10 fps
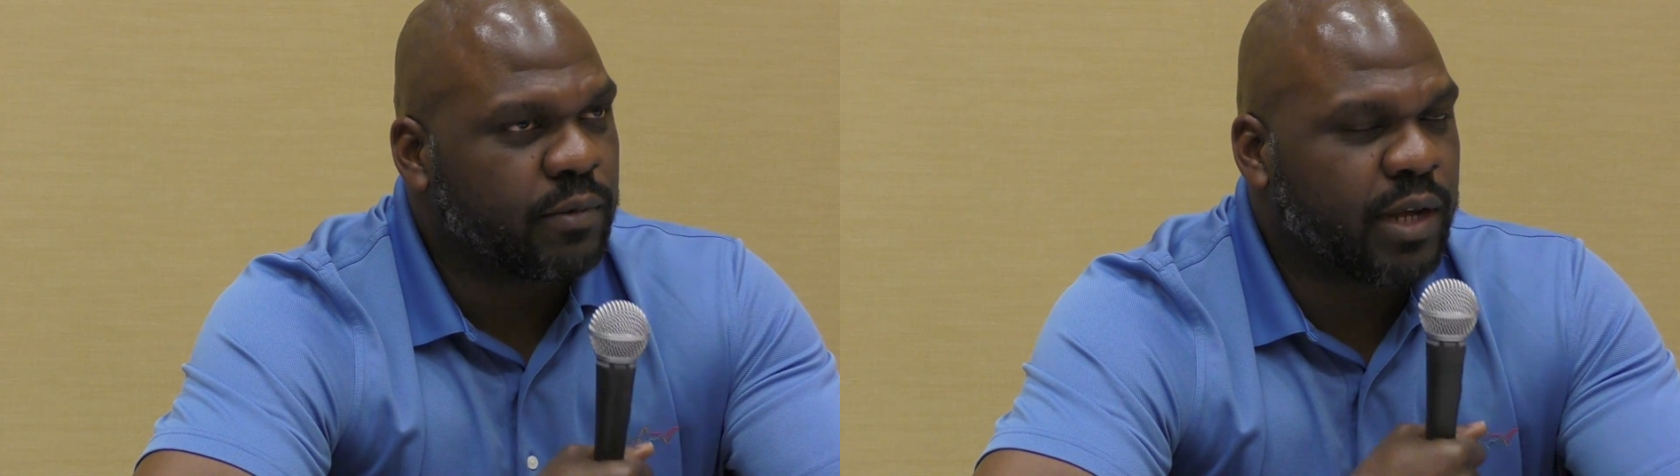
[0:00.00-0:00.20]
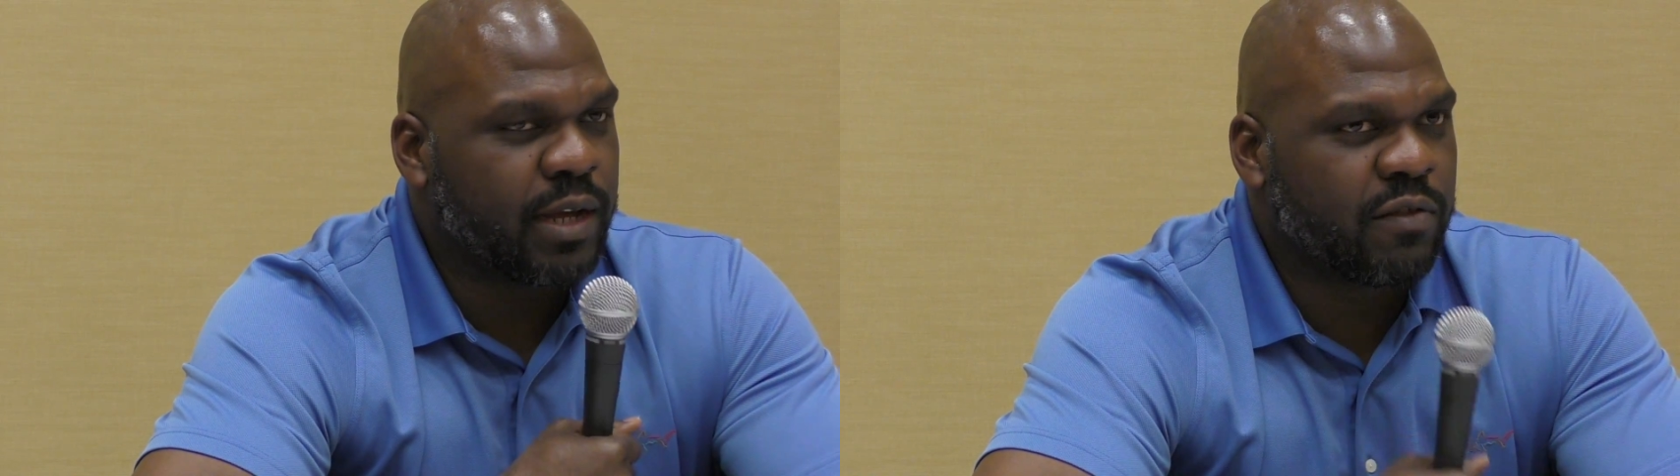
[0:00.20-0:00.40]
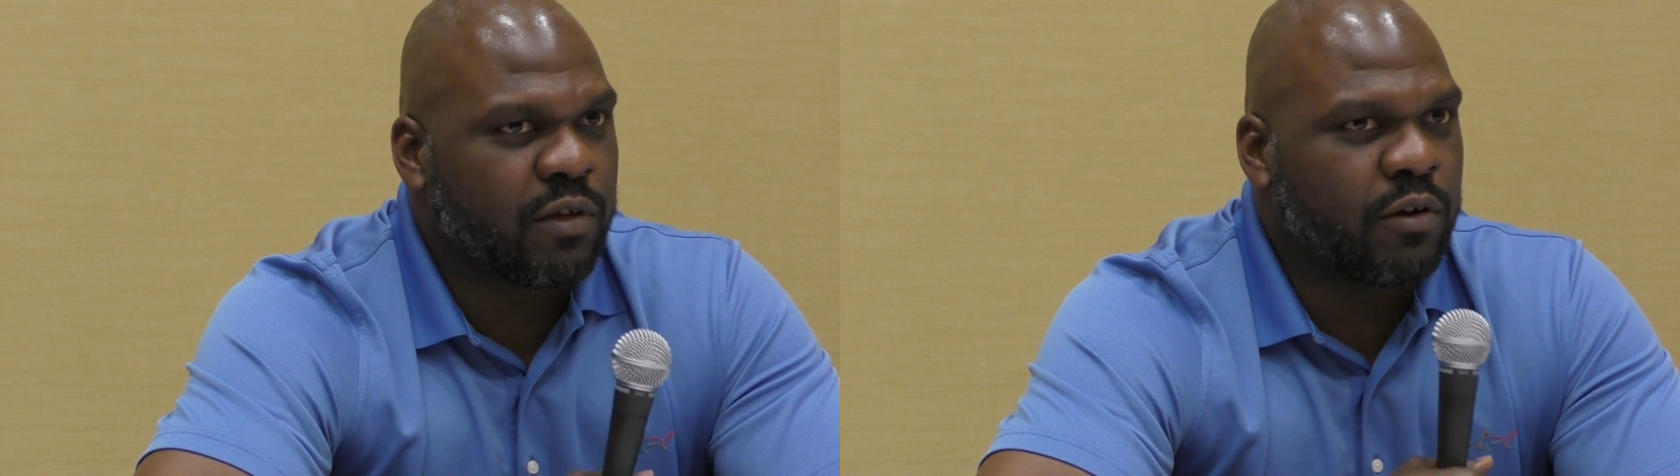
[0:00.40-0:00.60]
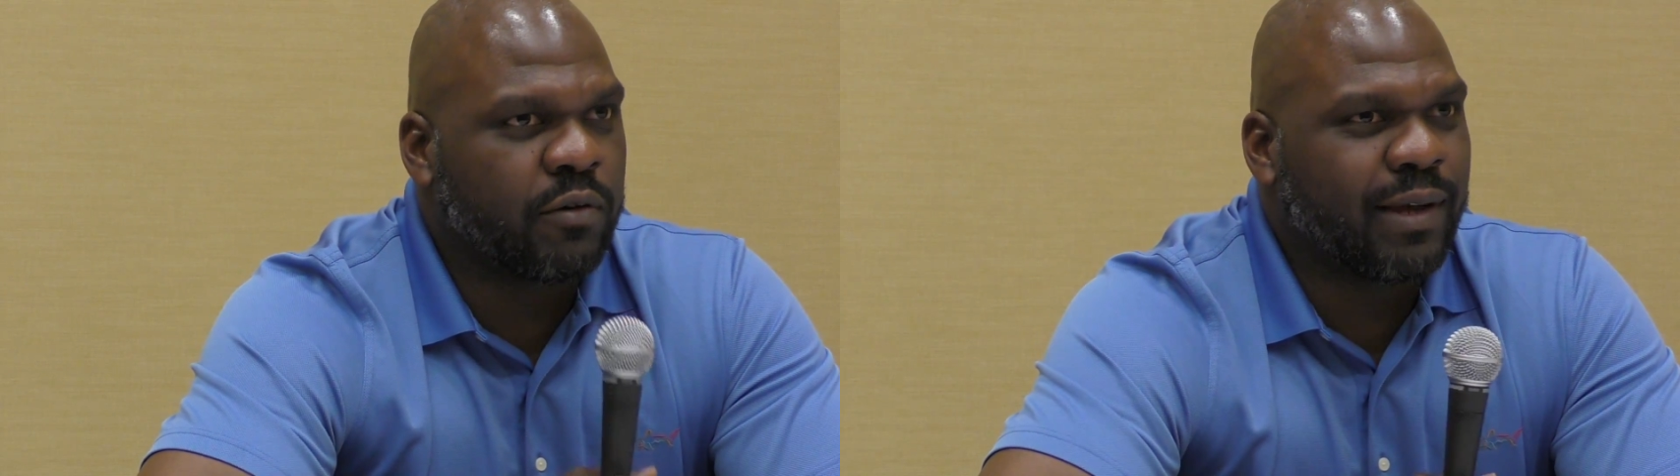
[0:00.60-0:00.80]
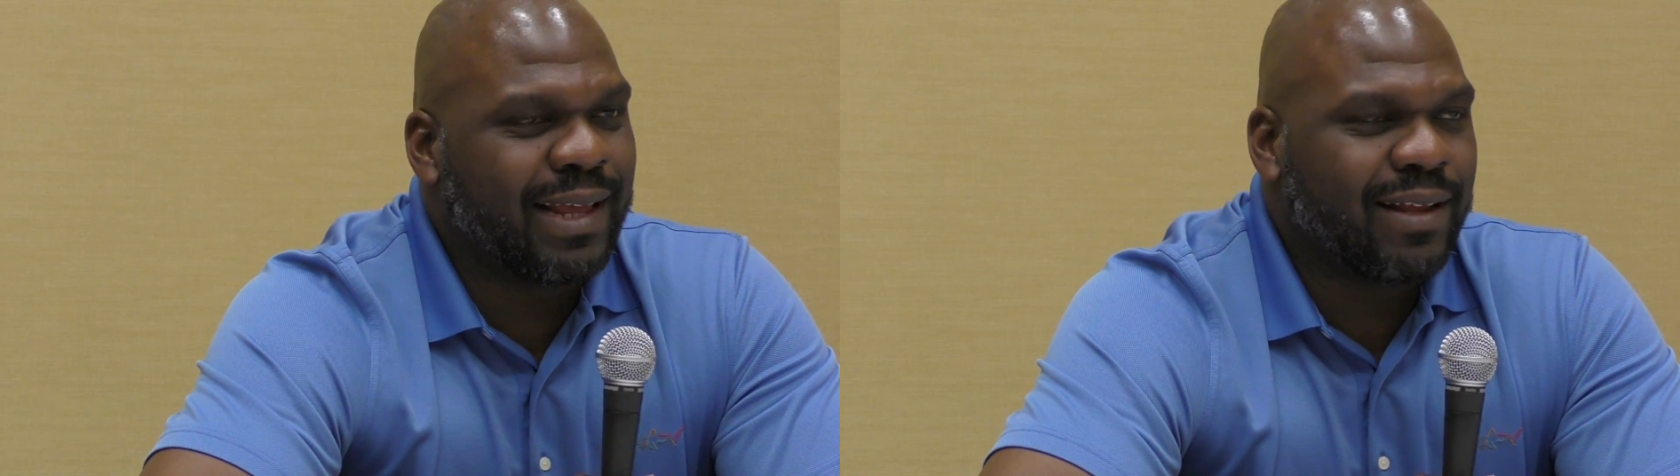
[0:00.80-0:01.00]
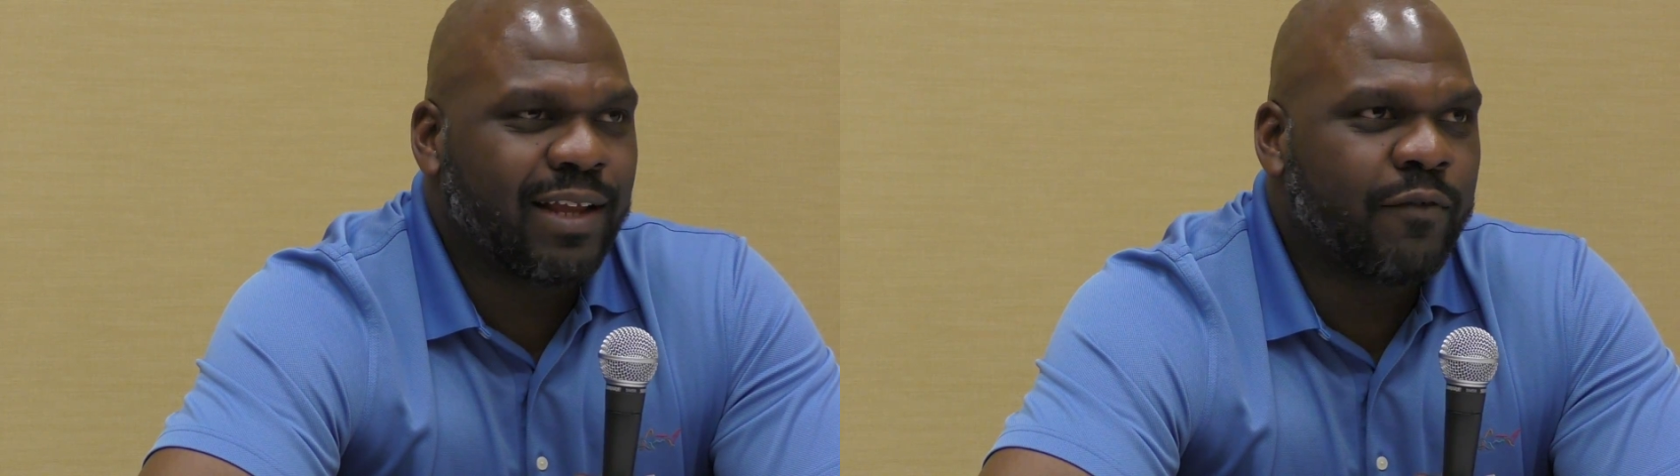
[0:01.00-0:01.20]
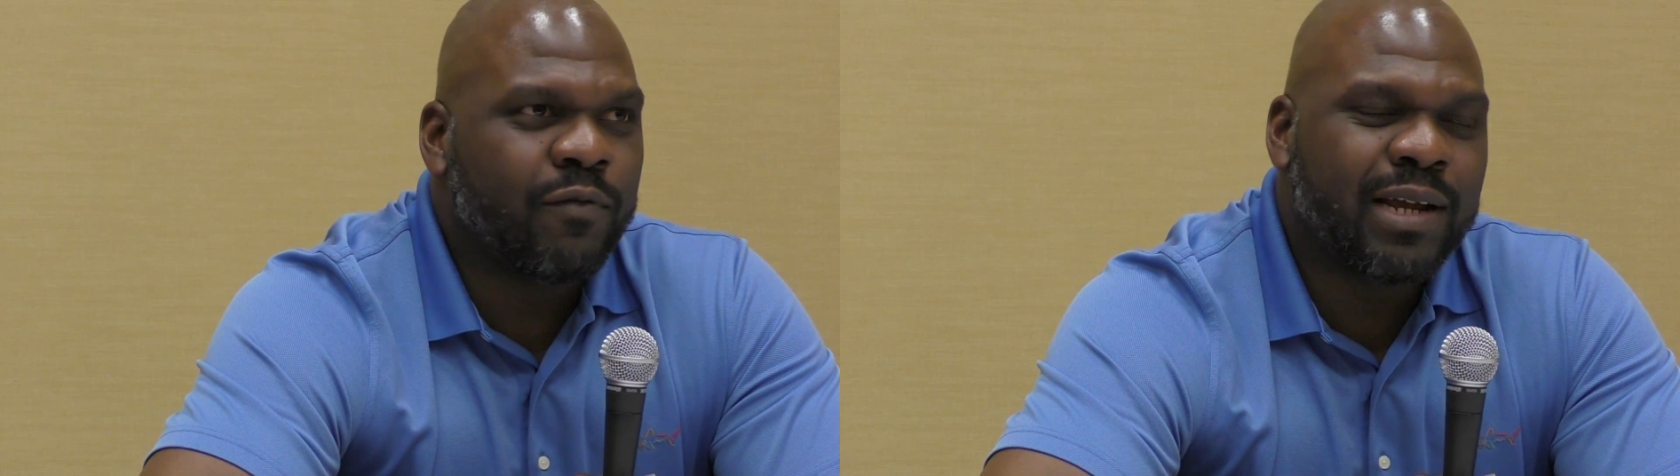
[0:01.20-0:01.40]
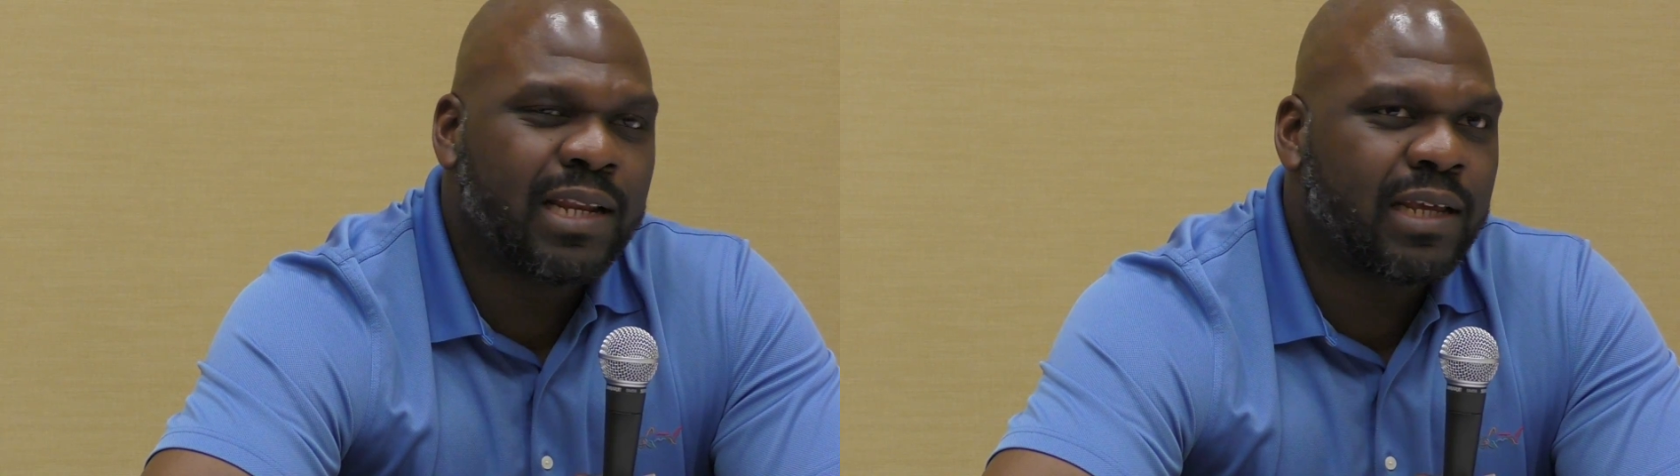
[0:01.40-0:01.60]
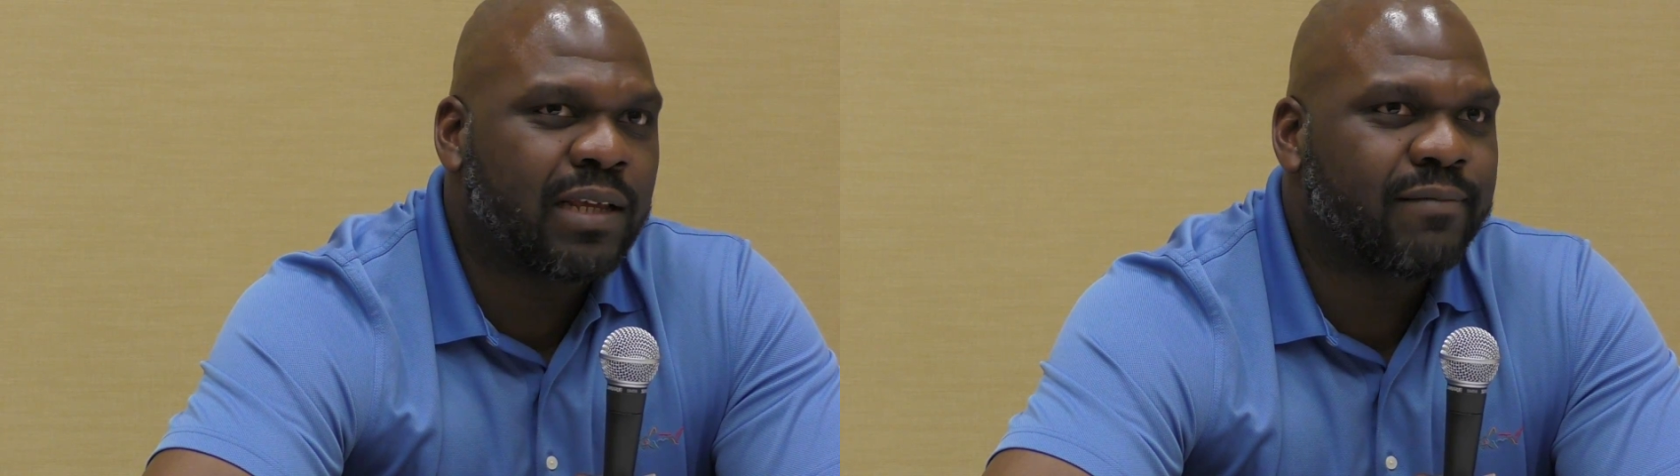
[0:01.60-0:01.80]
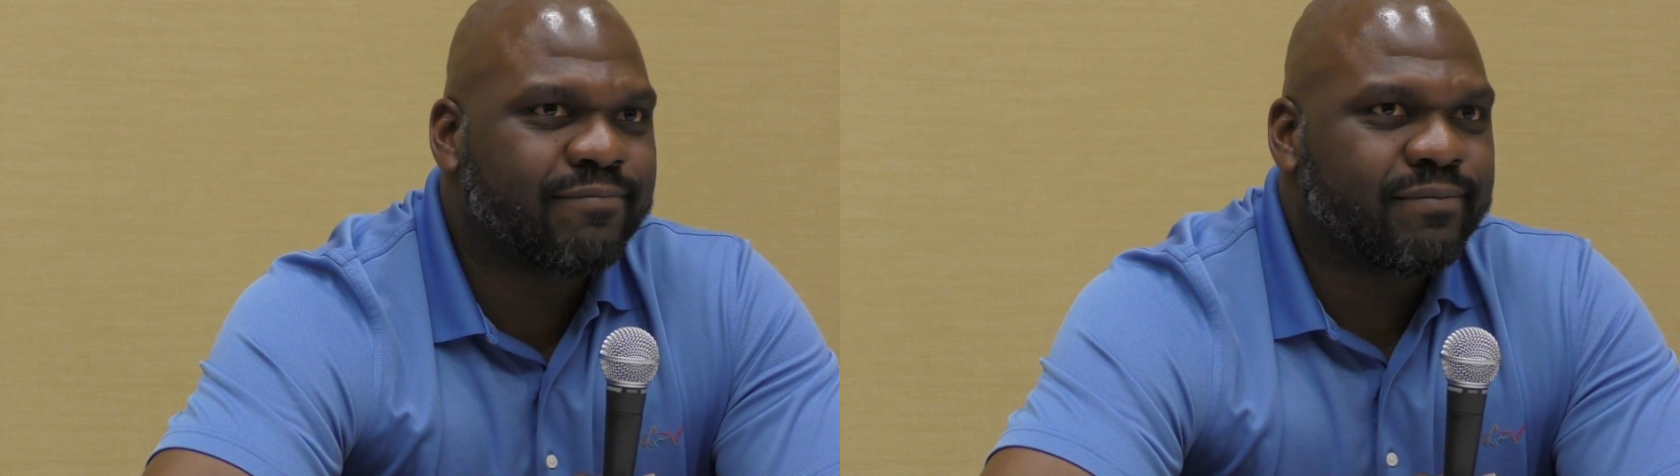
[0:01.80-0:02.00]
Okay, so it, it
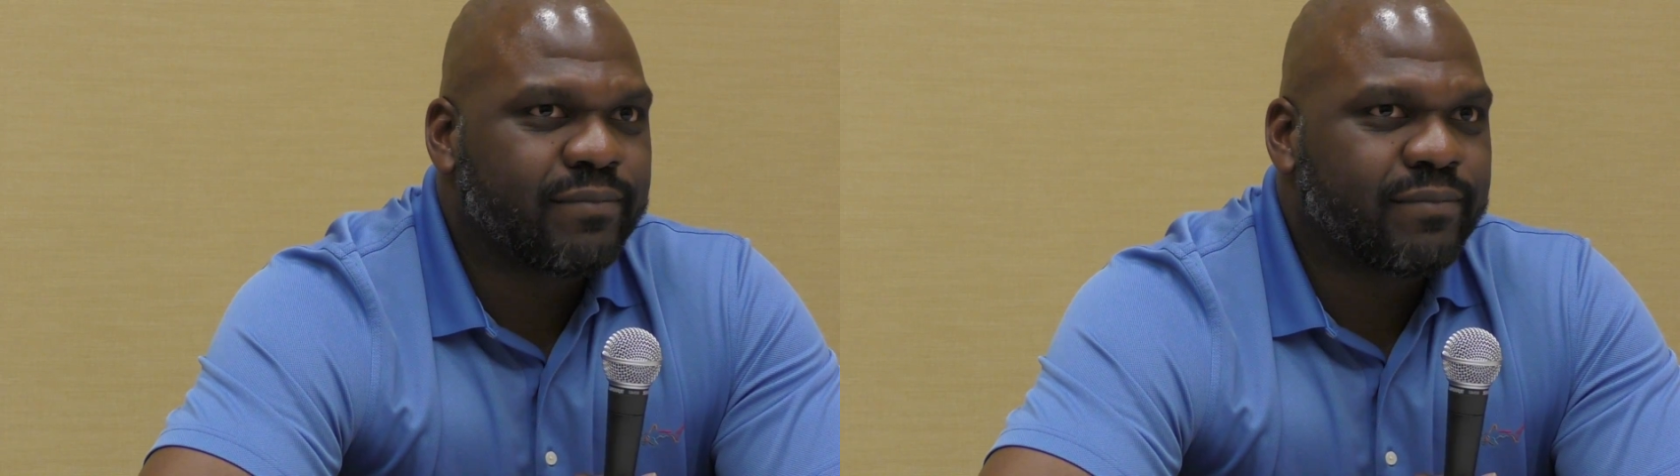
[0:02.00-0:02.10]
really,